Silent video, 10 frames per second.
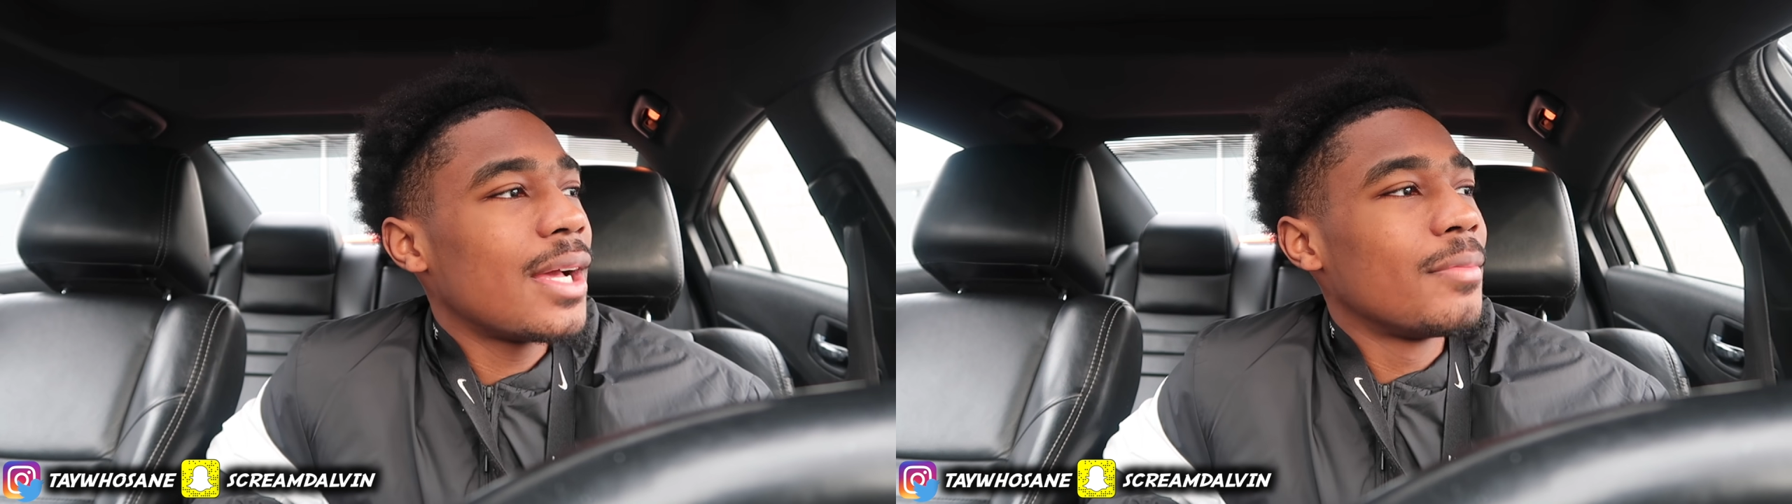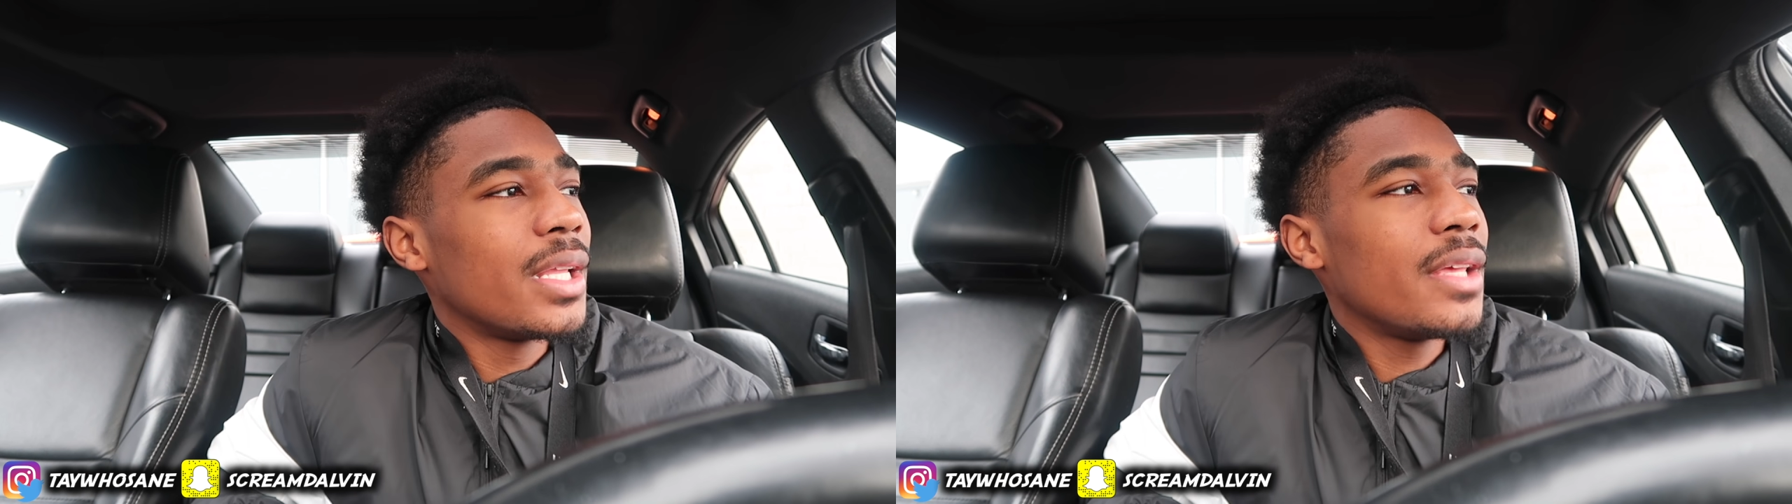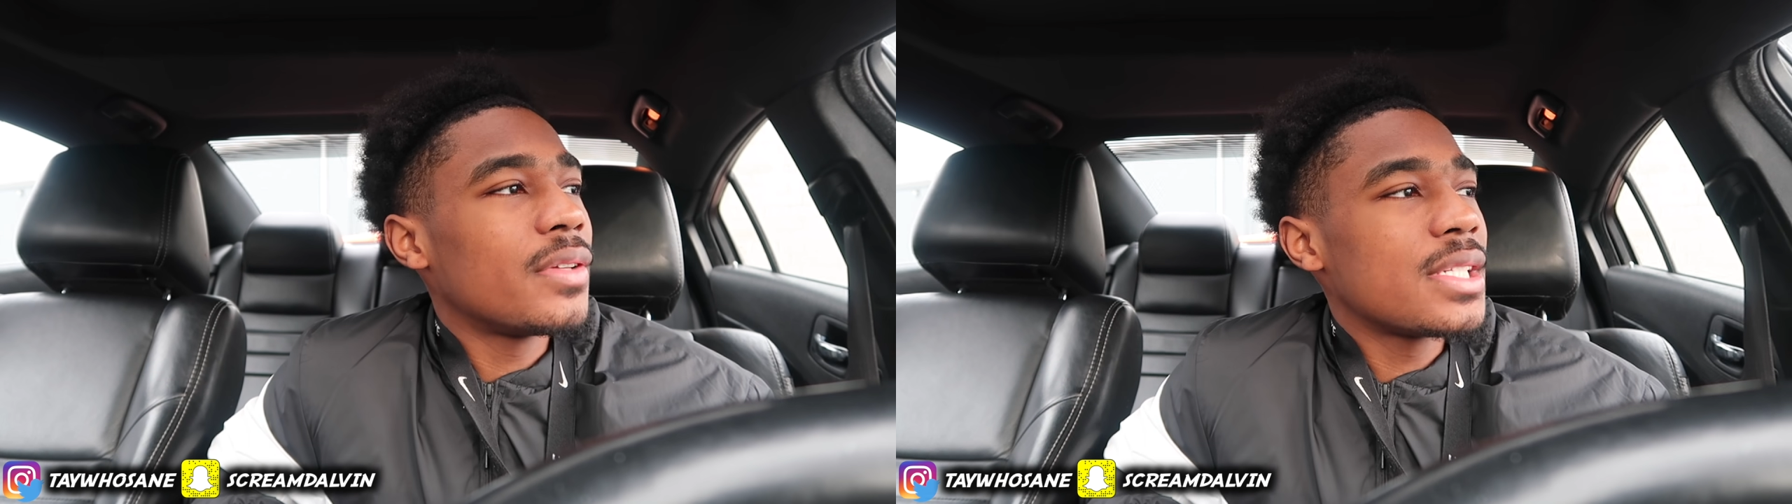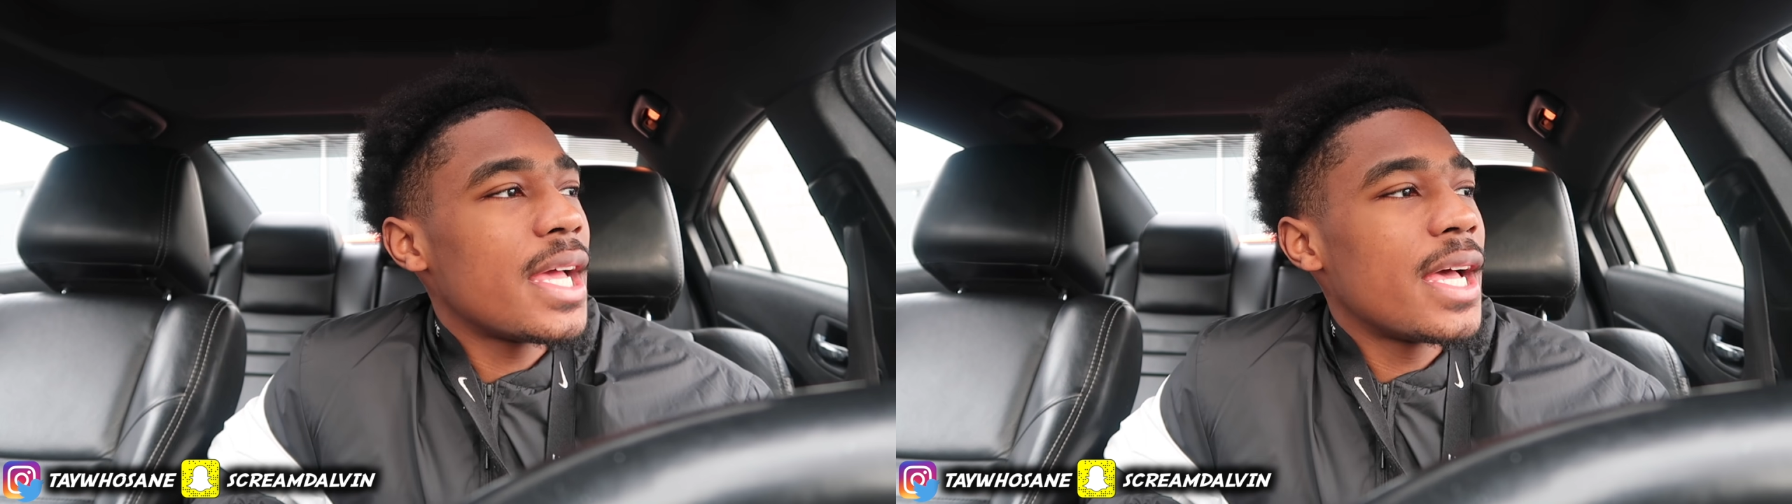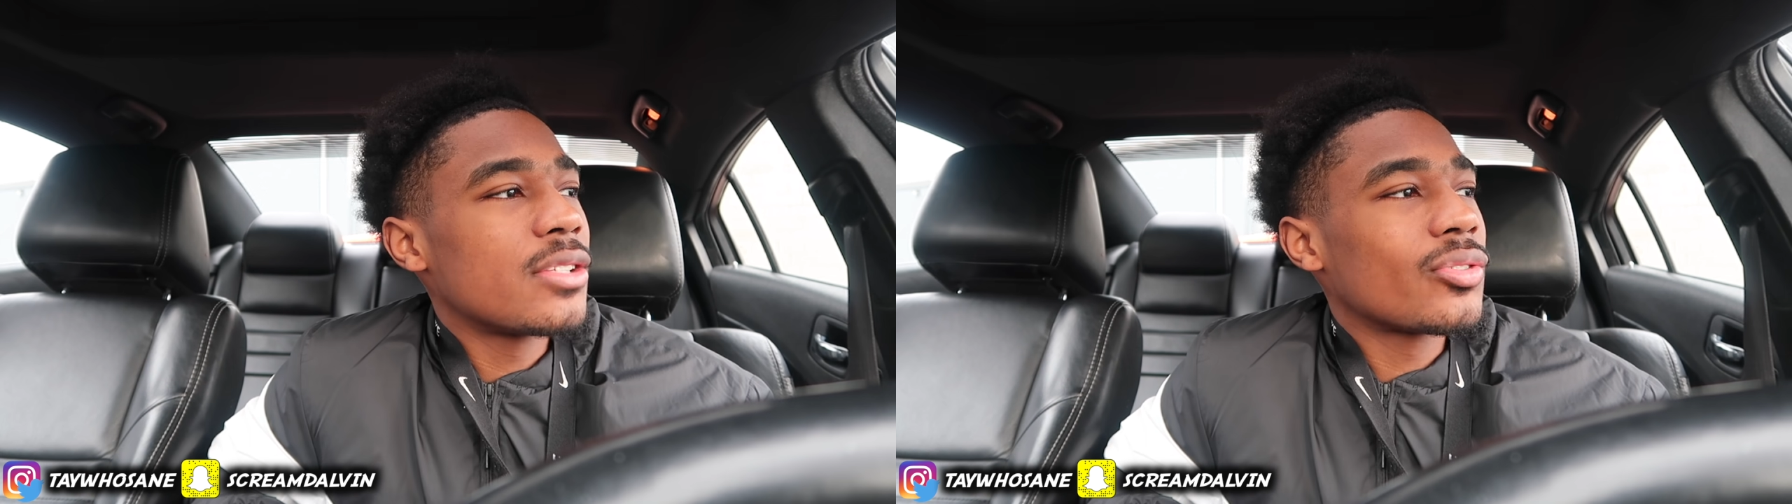I'm leaving
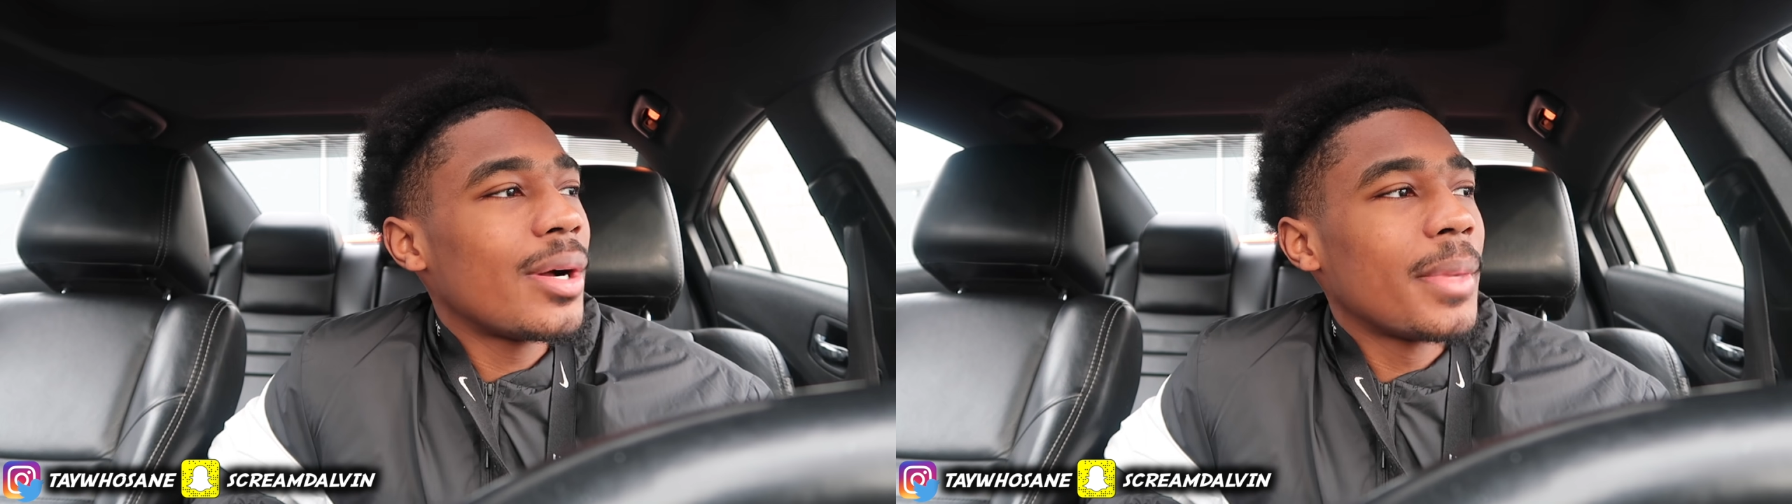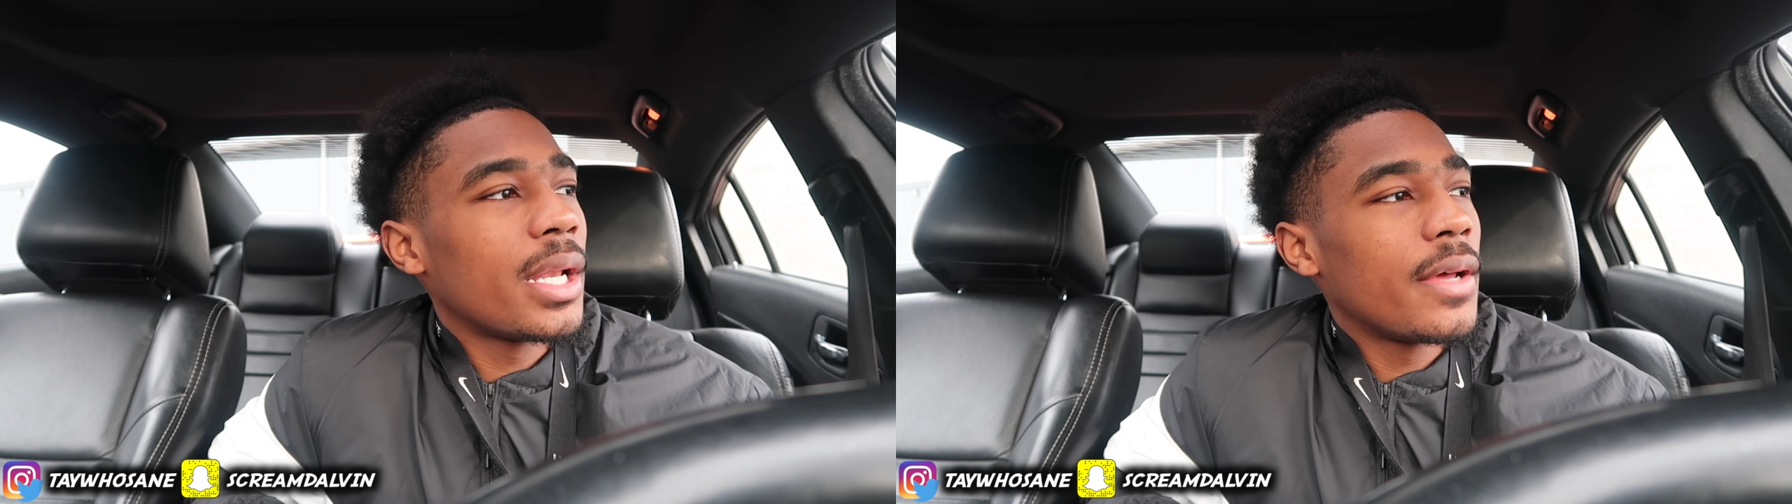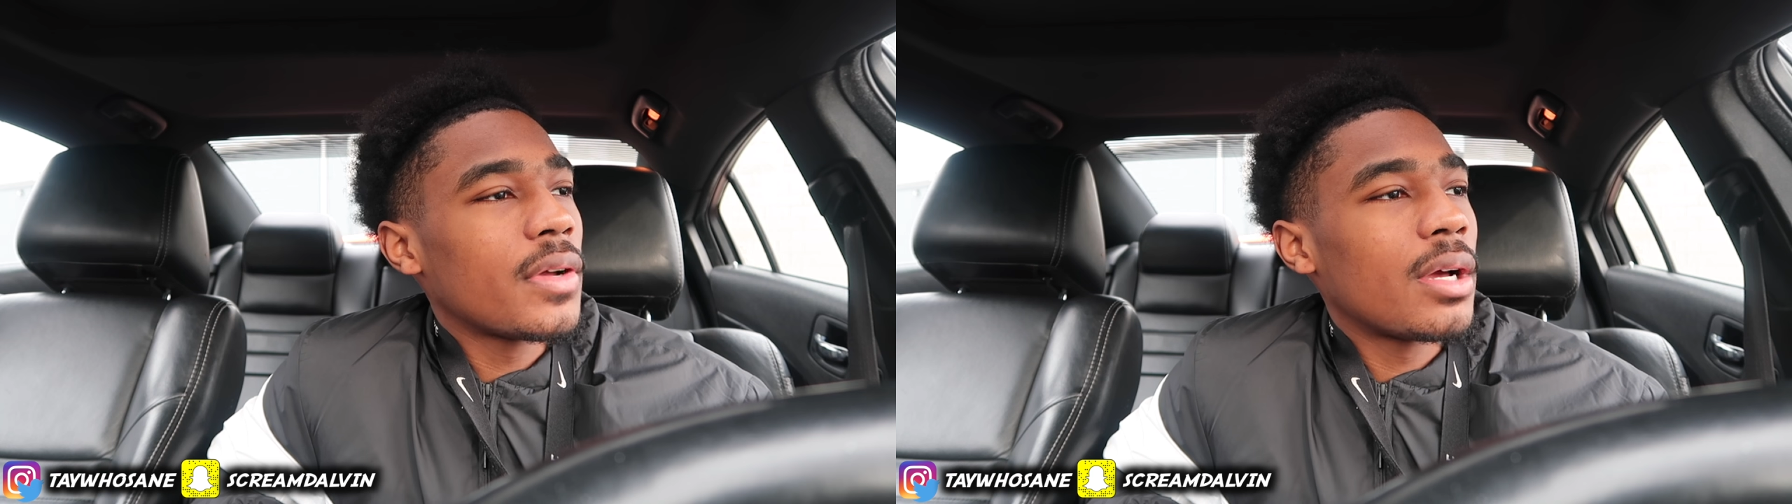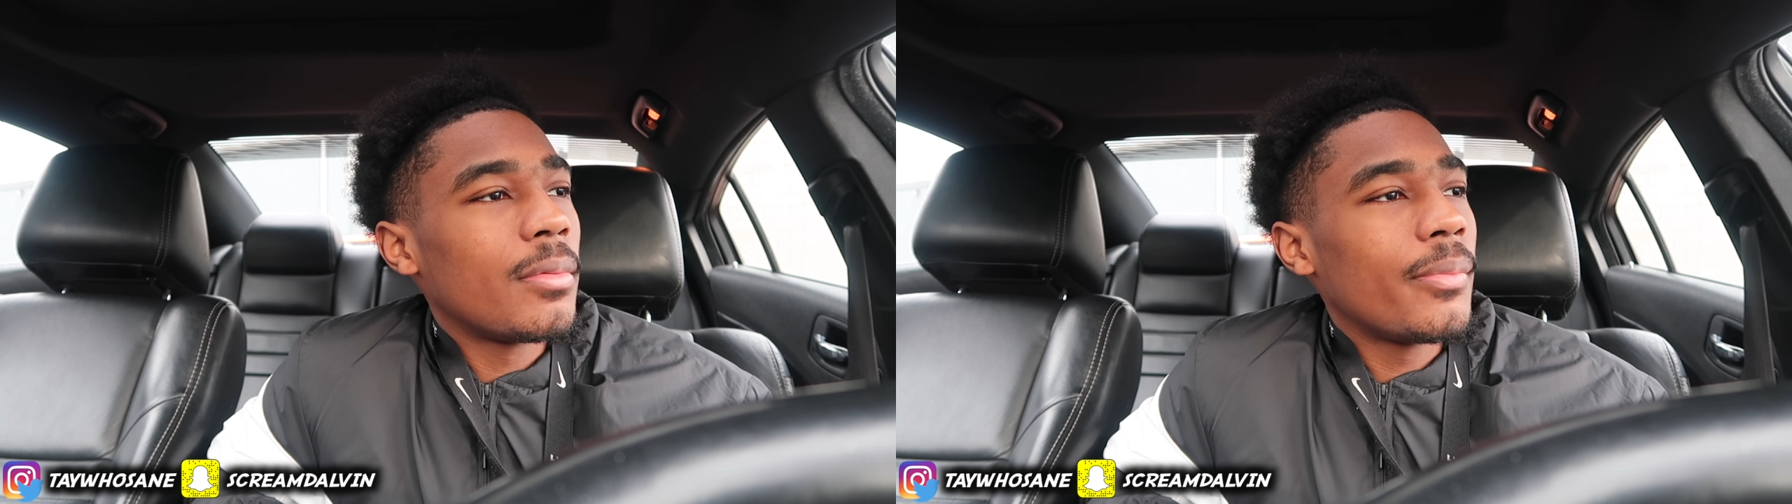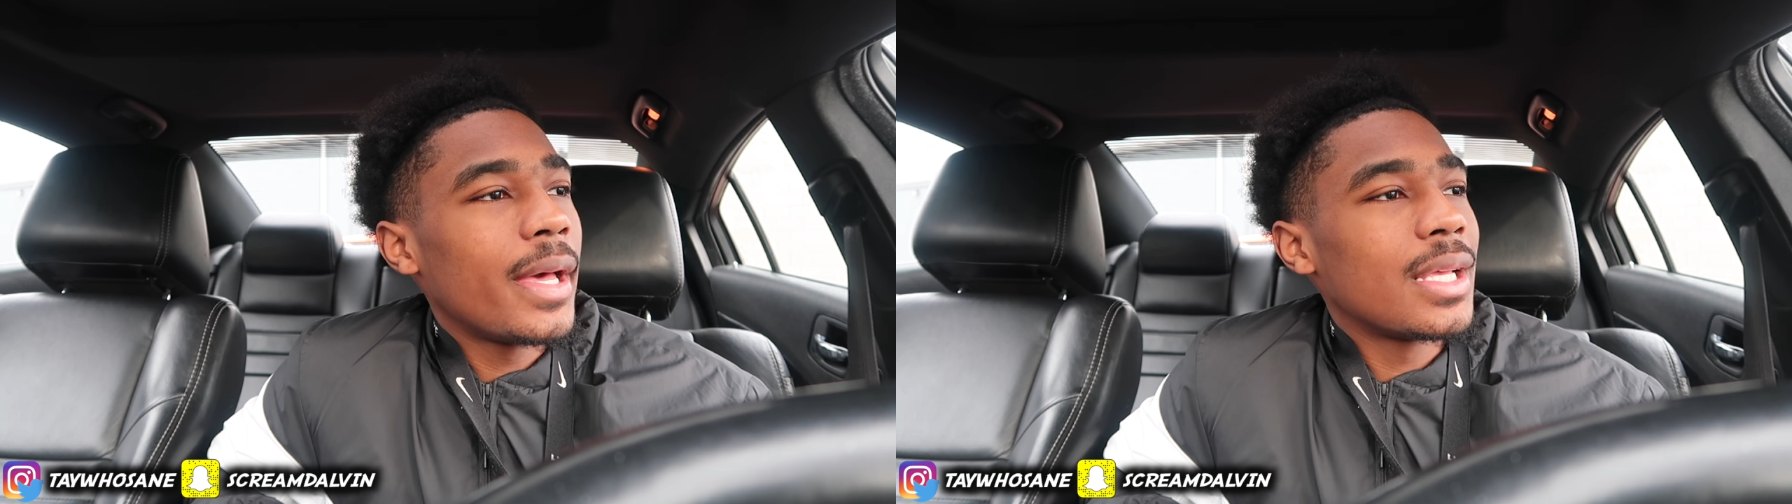Jazz or I'm not never
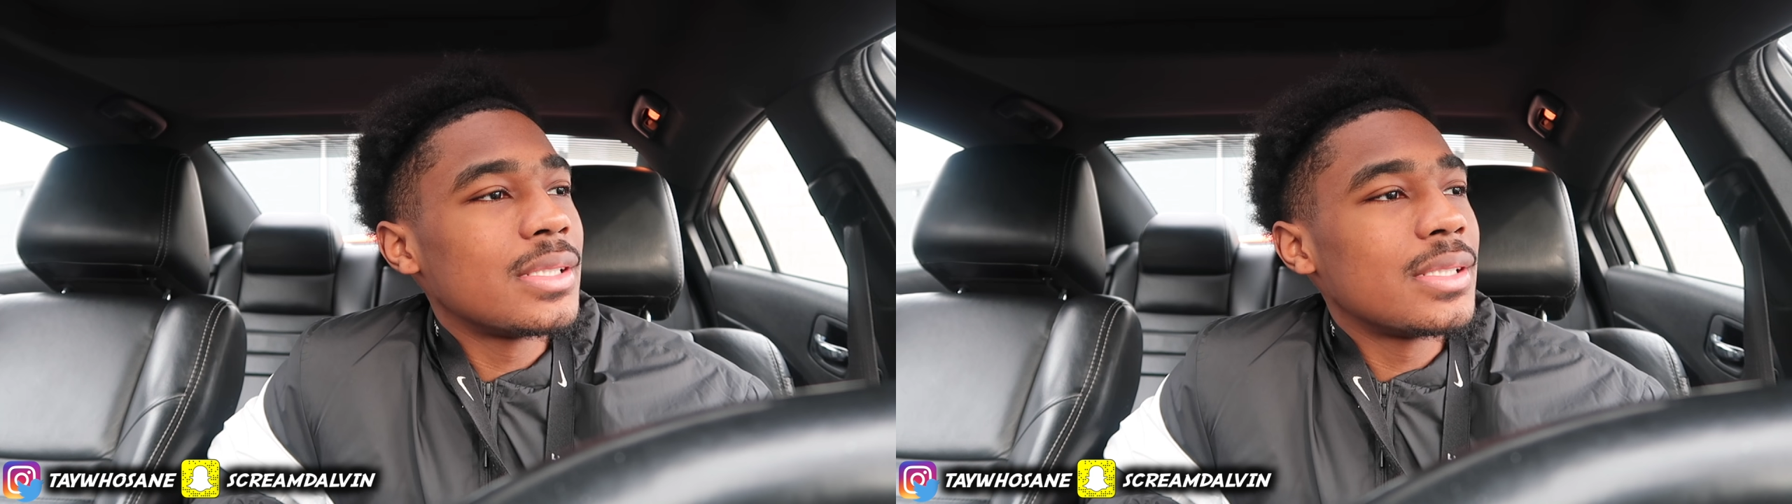coming back.